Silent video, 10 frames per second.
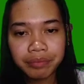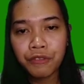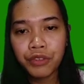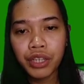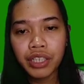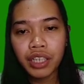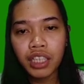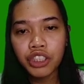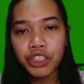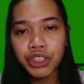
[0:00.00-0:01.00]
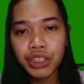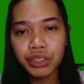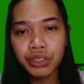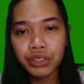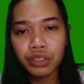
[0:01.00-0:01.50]
If you are not sure
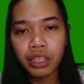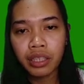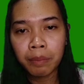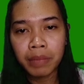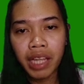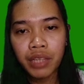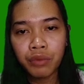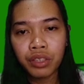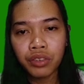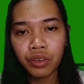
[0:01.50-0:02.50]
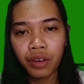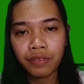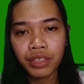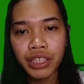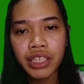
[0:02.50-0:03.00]
to start applying what you
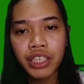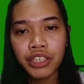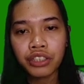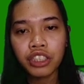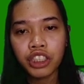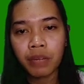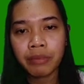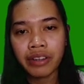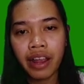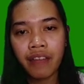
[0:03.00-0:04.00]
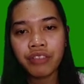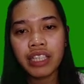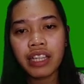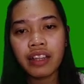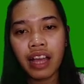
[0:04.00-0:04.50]
have learned in your job or
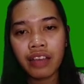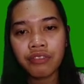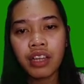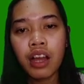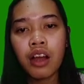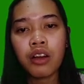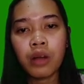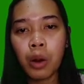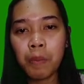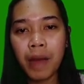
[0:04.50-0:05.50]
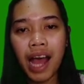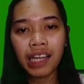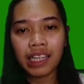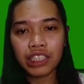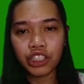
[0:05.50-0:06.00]
everyday life, go
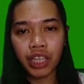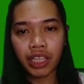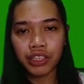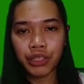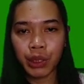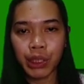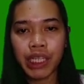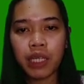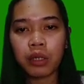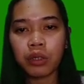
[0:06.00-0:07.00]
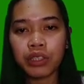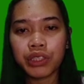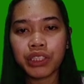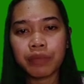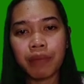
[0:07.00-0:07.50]
back and check your learning
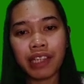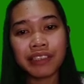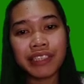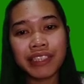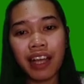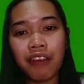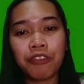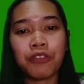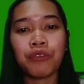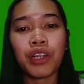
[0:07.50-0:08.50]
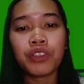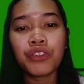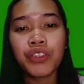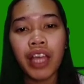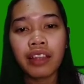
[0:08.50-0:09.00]
goals to remind yourself of what
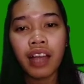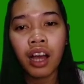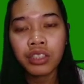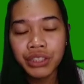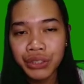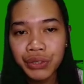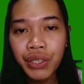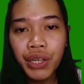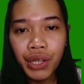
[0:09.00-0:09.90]
you set out to